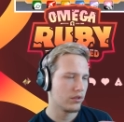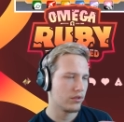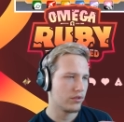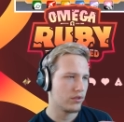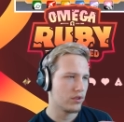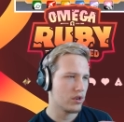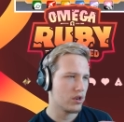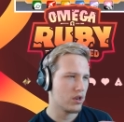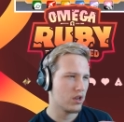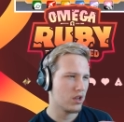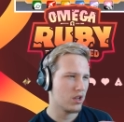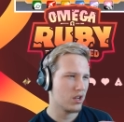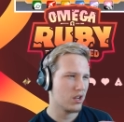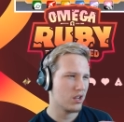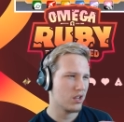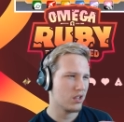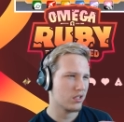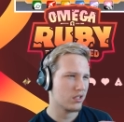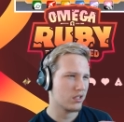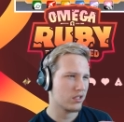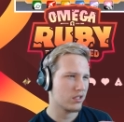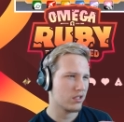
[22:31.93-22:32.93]

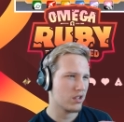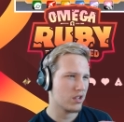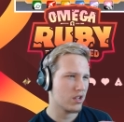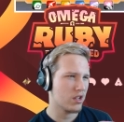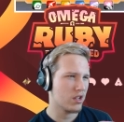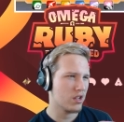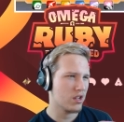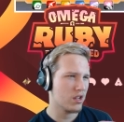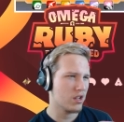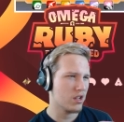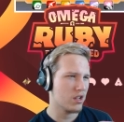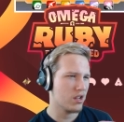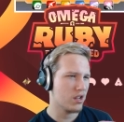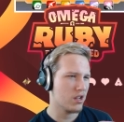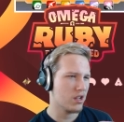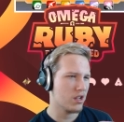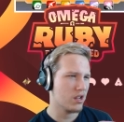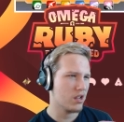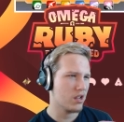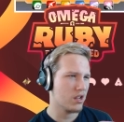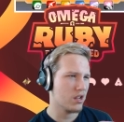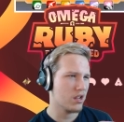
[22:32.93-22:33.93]
The
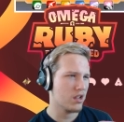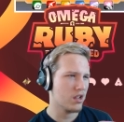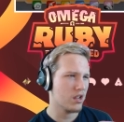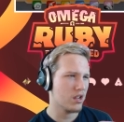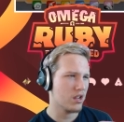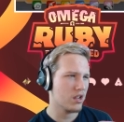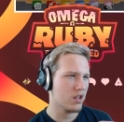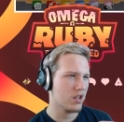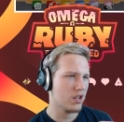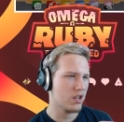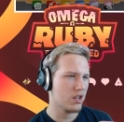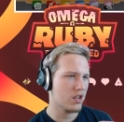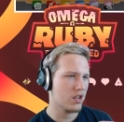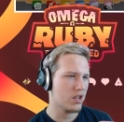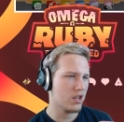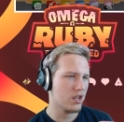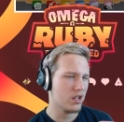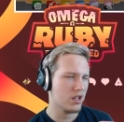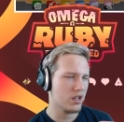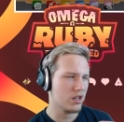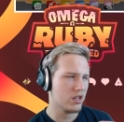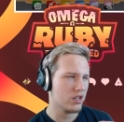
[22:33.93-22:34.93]

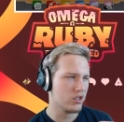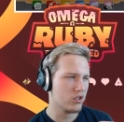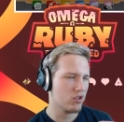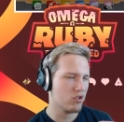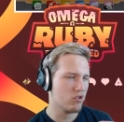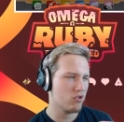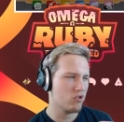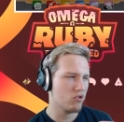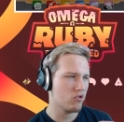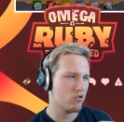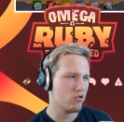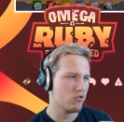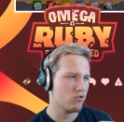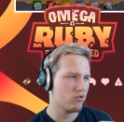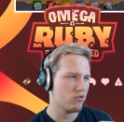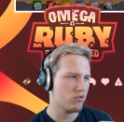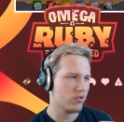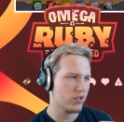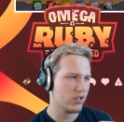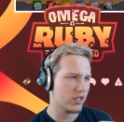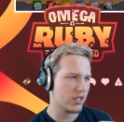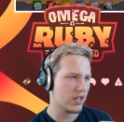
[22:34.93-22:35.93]
sun
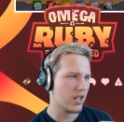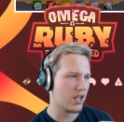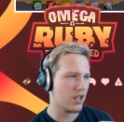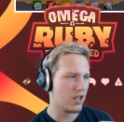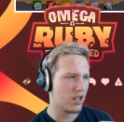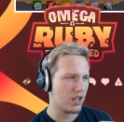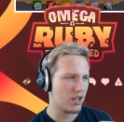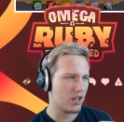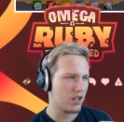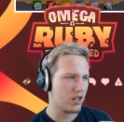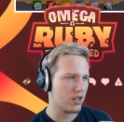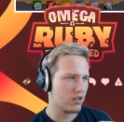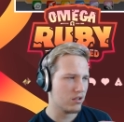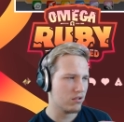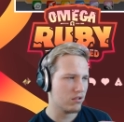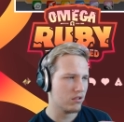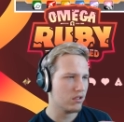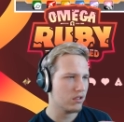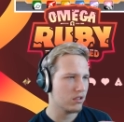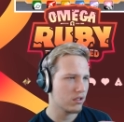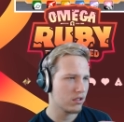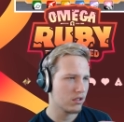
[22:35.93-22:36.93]
goes
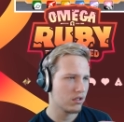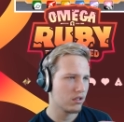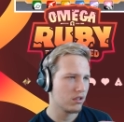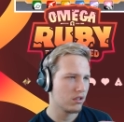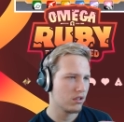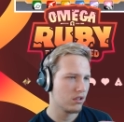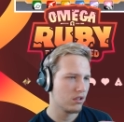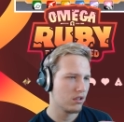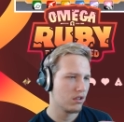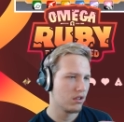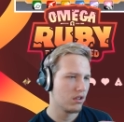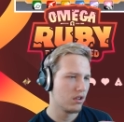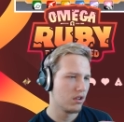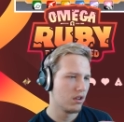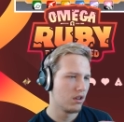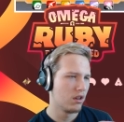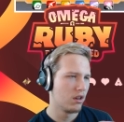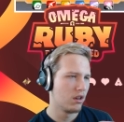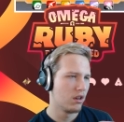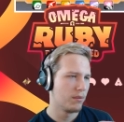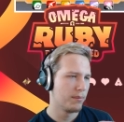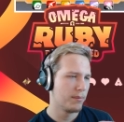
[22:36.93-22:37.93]
down.
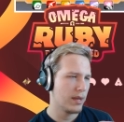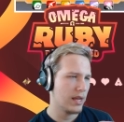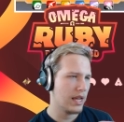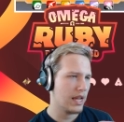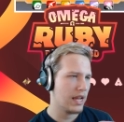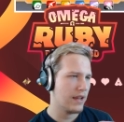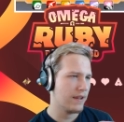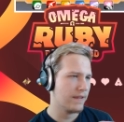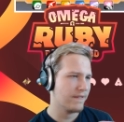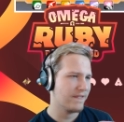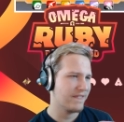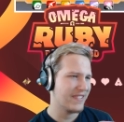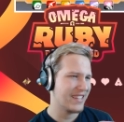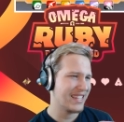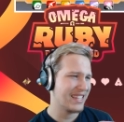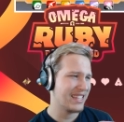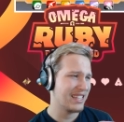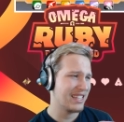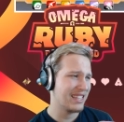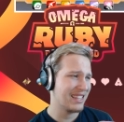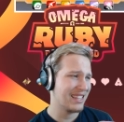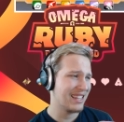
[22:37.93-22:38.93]
I
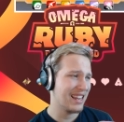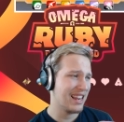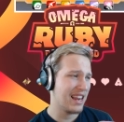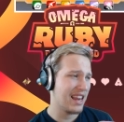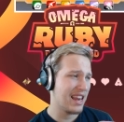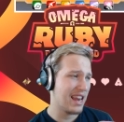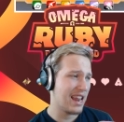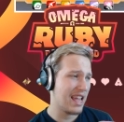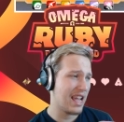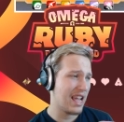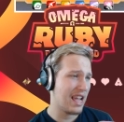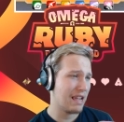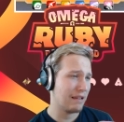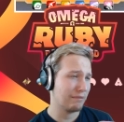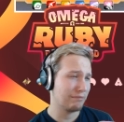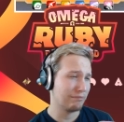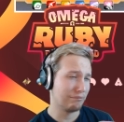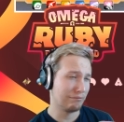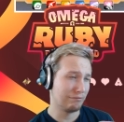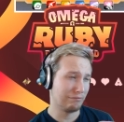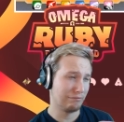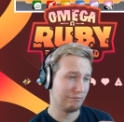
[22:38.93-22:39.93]
feel alive.
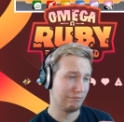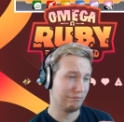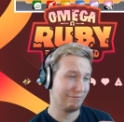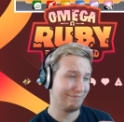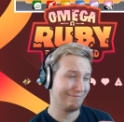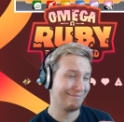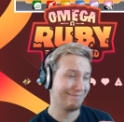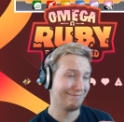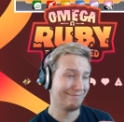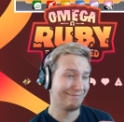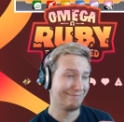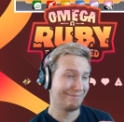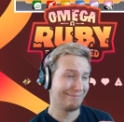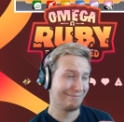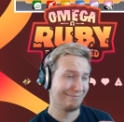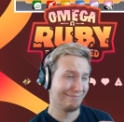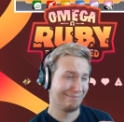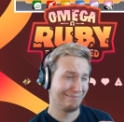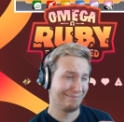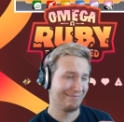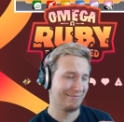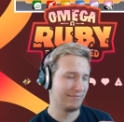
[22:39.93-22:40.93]

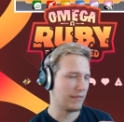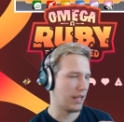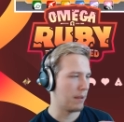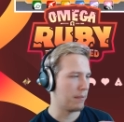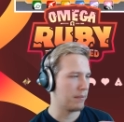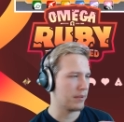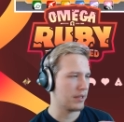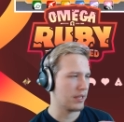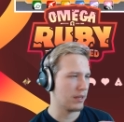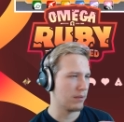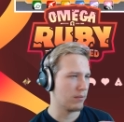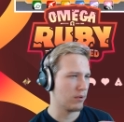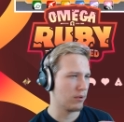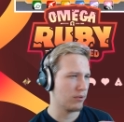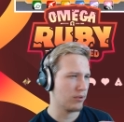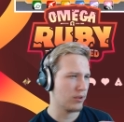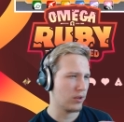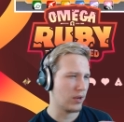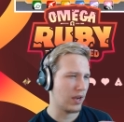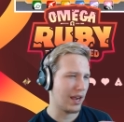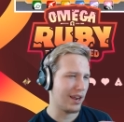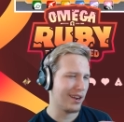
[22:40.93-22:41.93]
I'm gonna keep real with
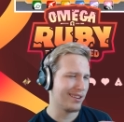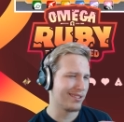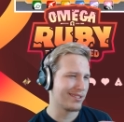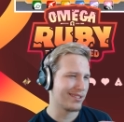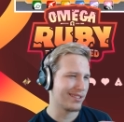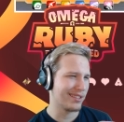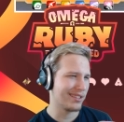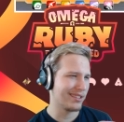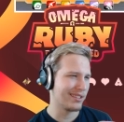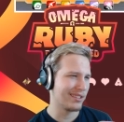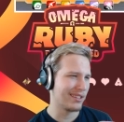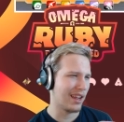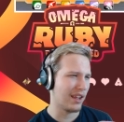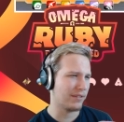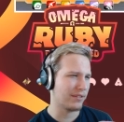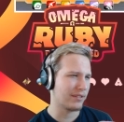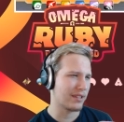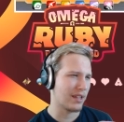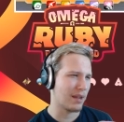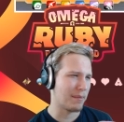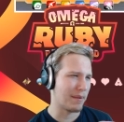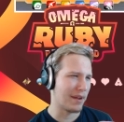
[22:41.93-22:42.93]
you. Honestly, not off
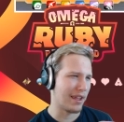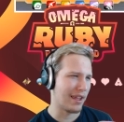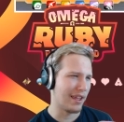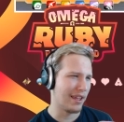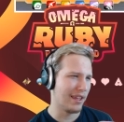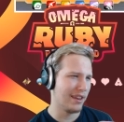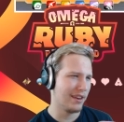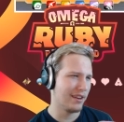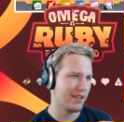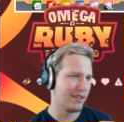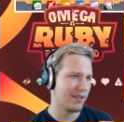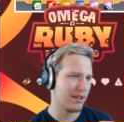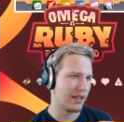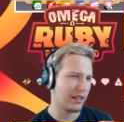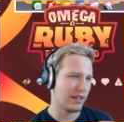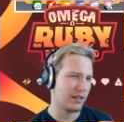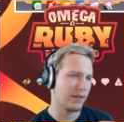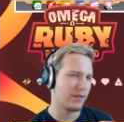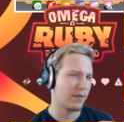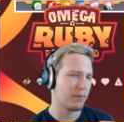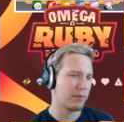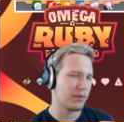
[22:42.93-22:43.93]
the top of my head. Like,
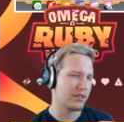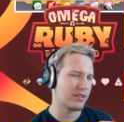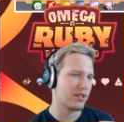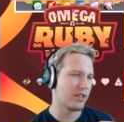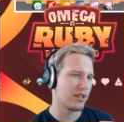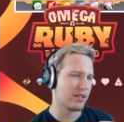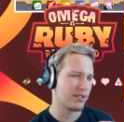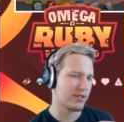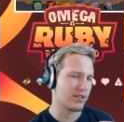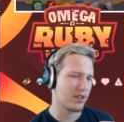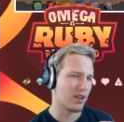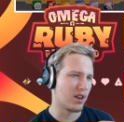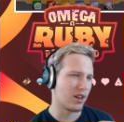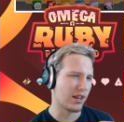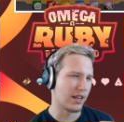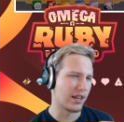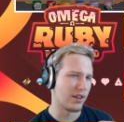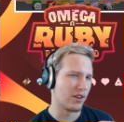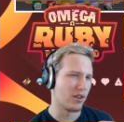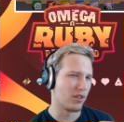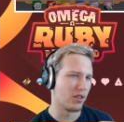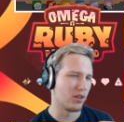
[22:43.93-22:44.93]
if I'm listening to the song, I
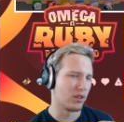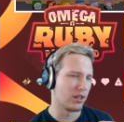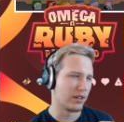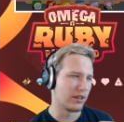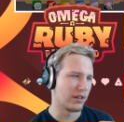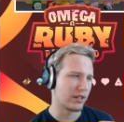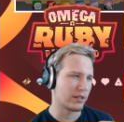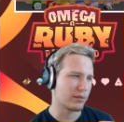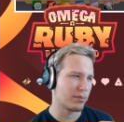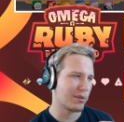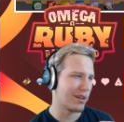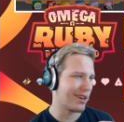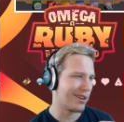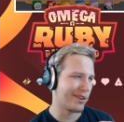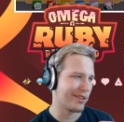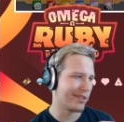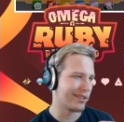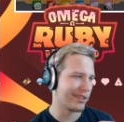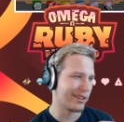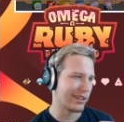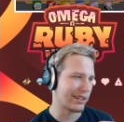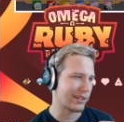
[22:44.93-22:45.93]
know the lyrics, but I don't know
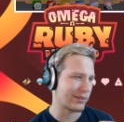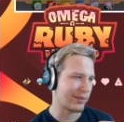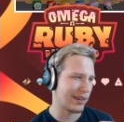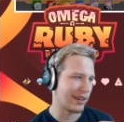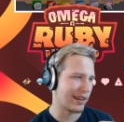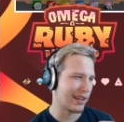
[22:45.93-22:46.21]
the lyrics right